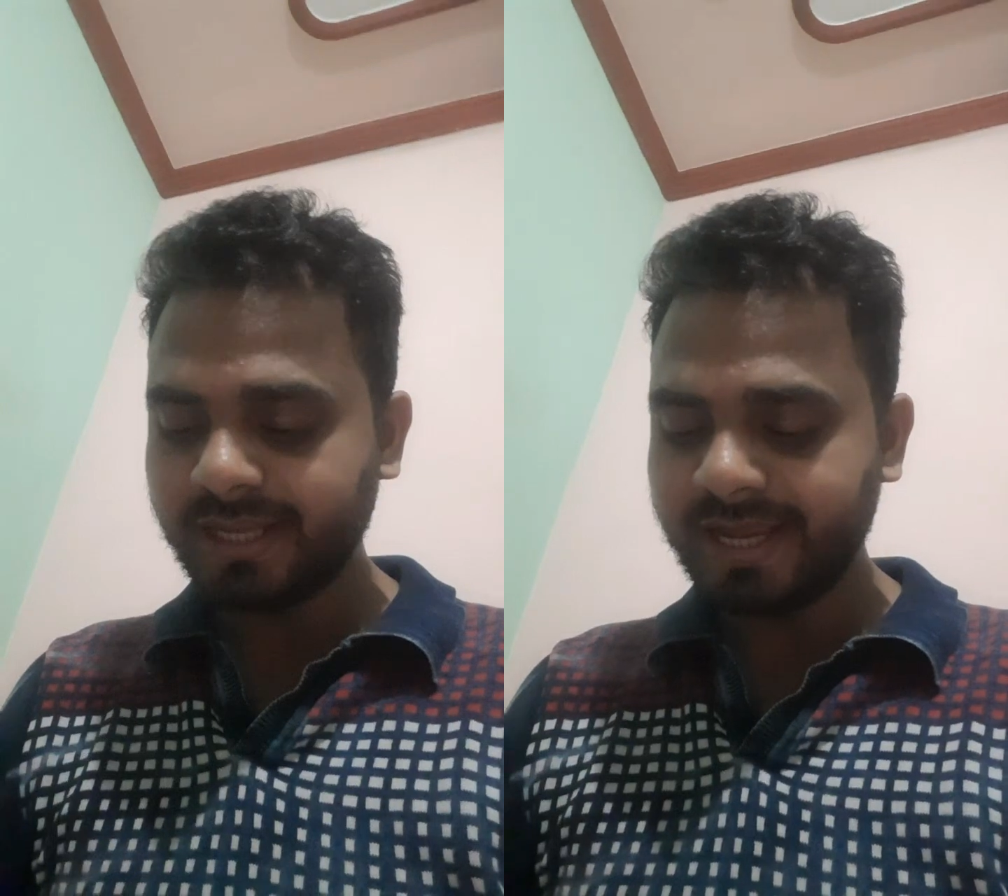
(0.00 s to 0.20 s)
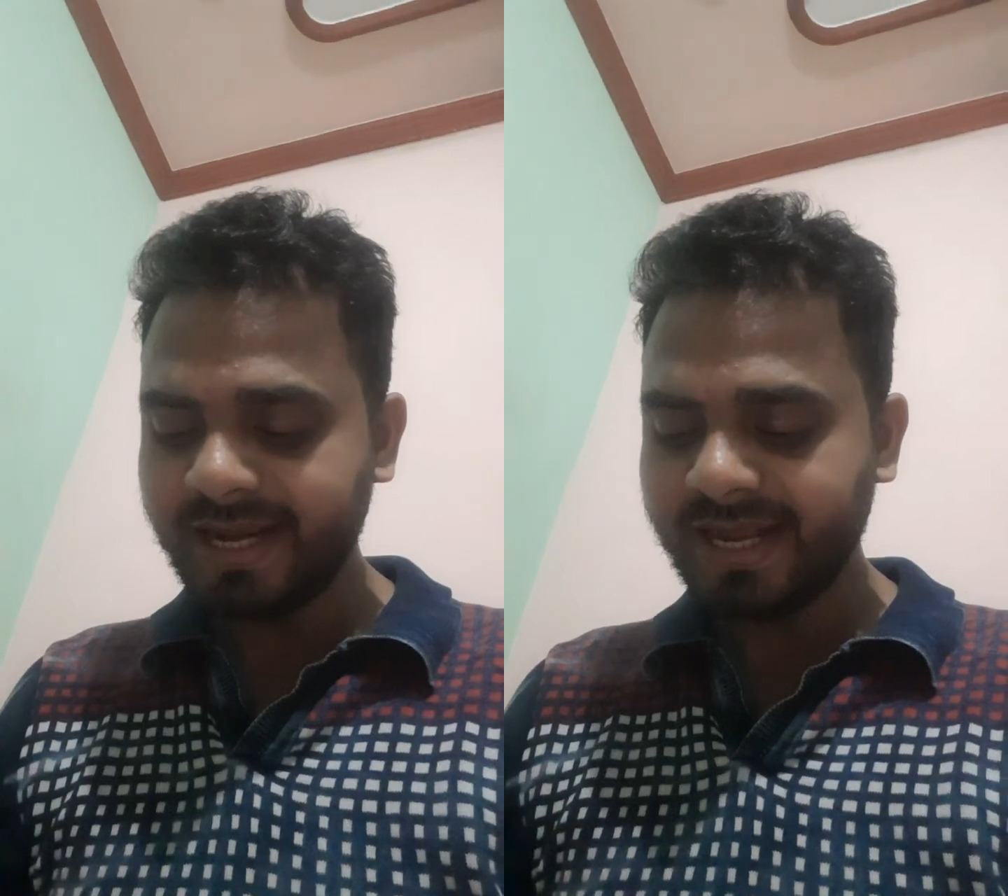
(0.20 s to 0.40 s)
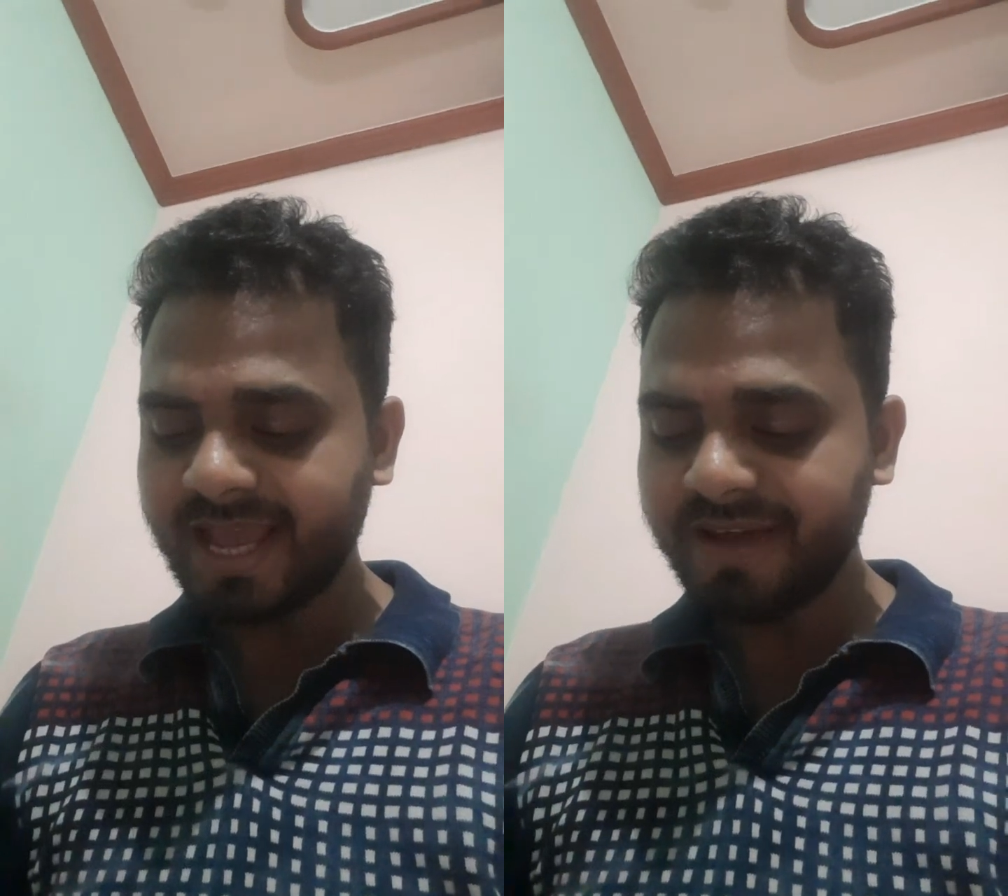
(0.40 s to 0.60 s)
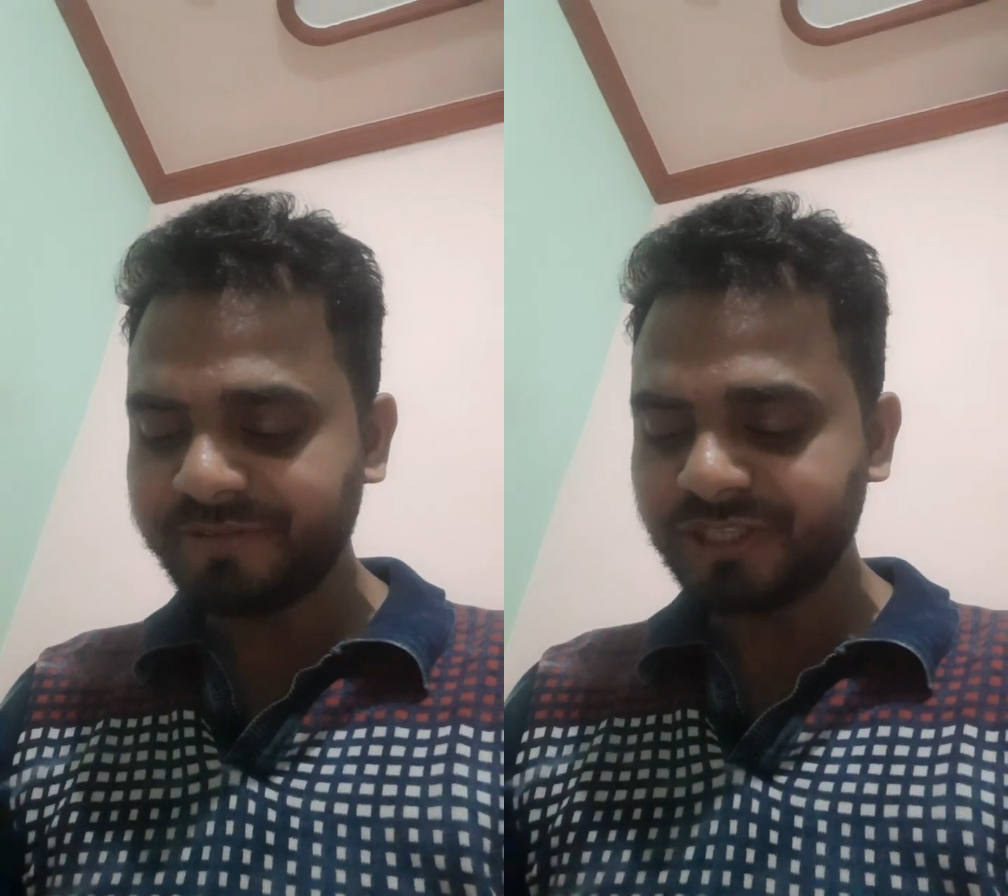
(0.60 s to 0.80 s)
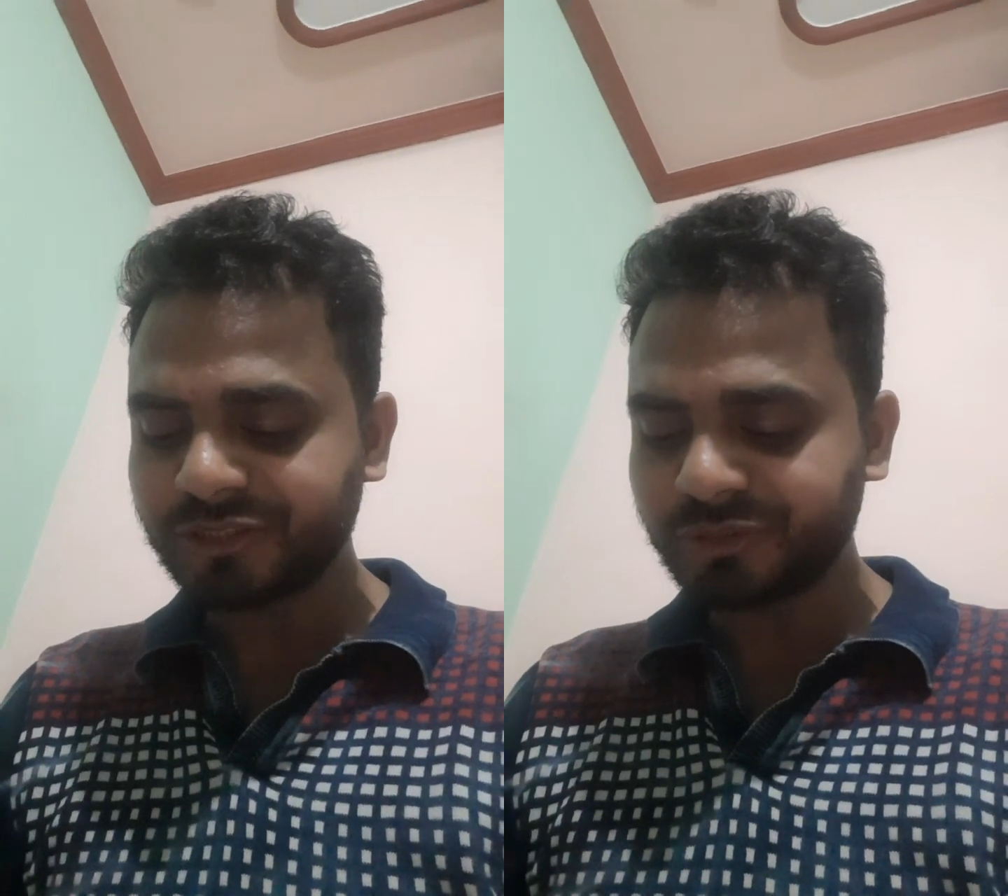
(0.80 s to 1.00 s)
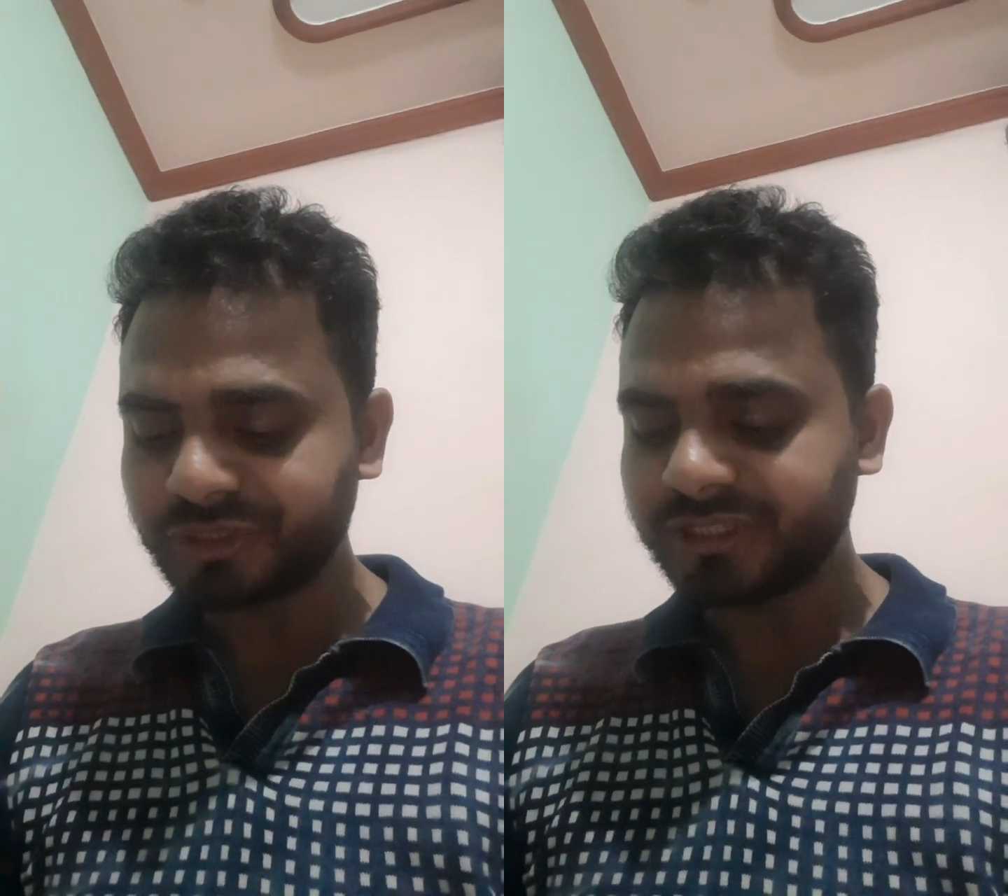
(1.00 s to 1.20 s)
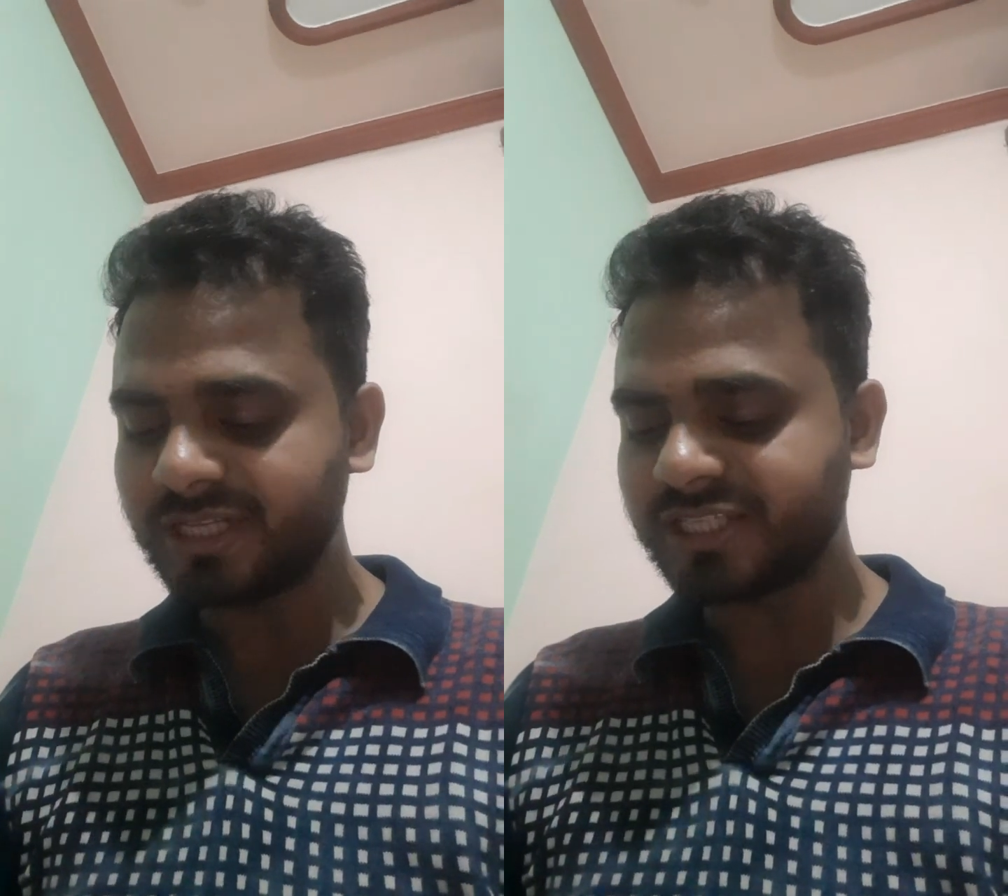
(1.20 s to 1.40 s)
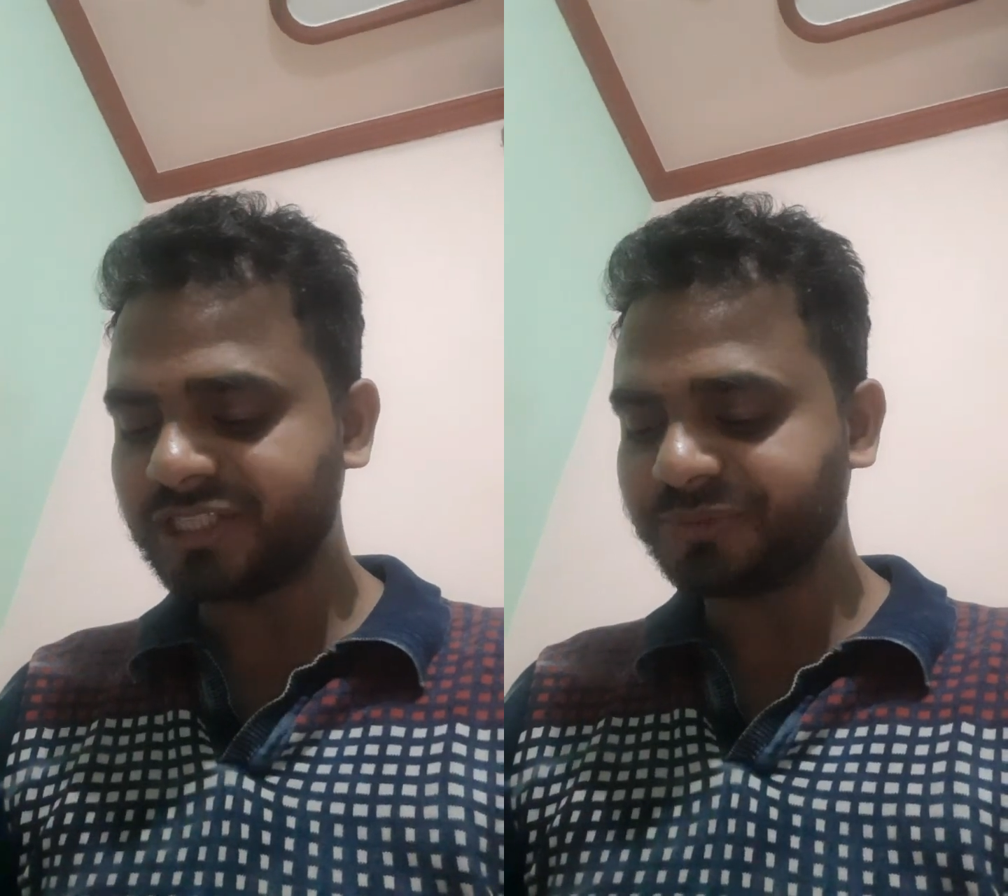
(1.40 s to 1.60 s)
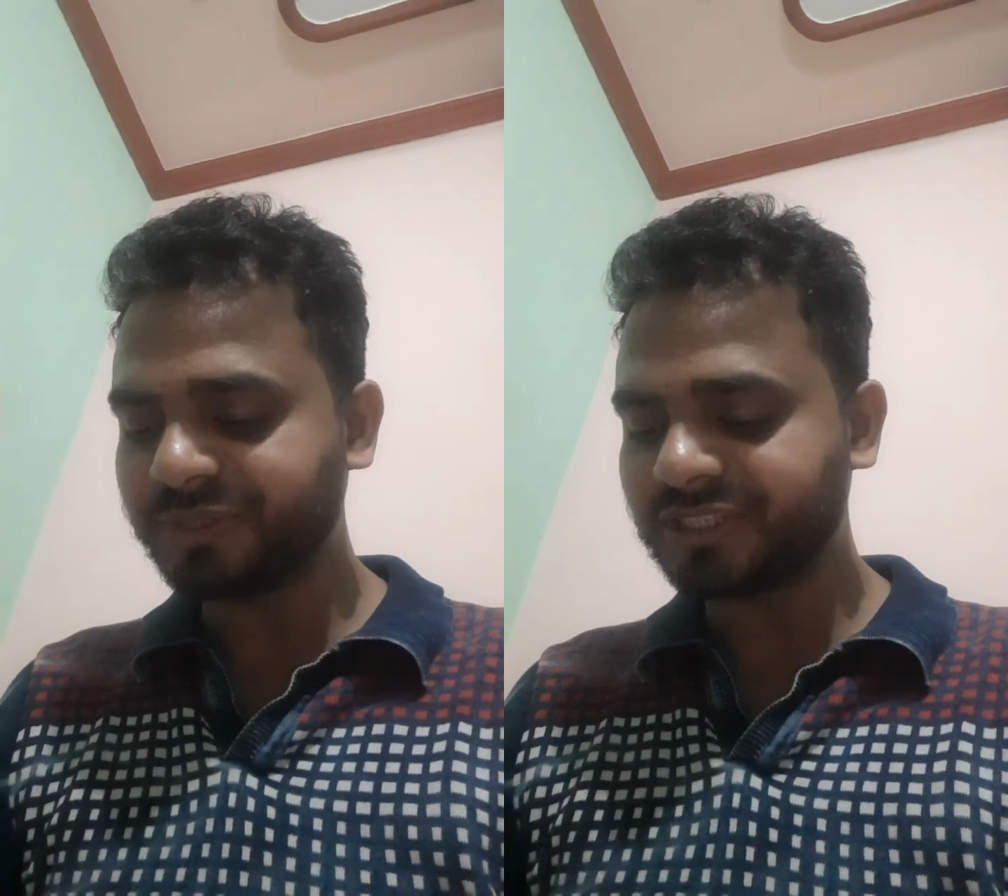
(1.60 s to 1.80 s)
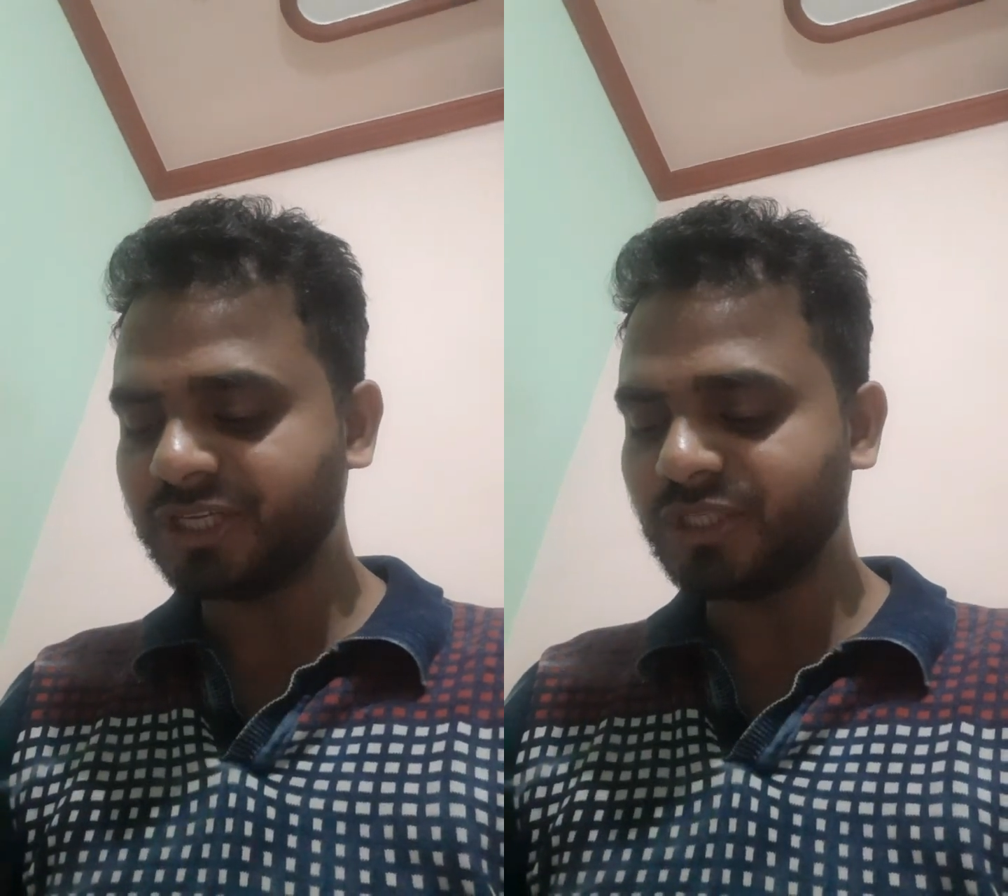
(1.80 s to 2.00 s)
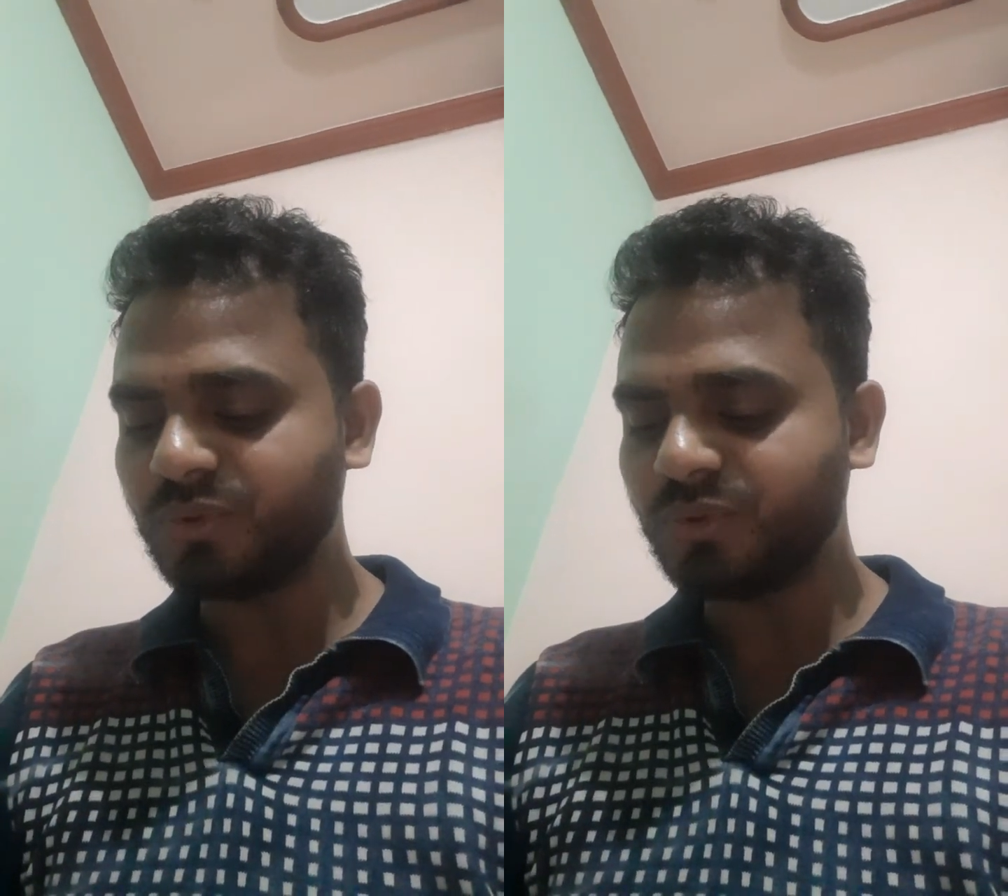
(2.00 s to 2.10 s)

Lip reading: In every social situation,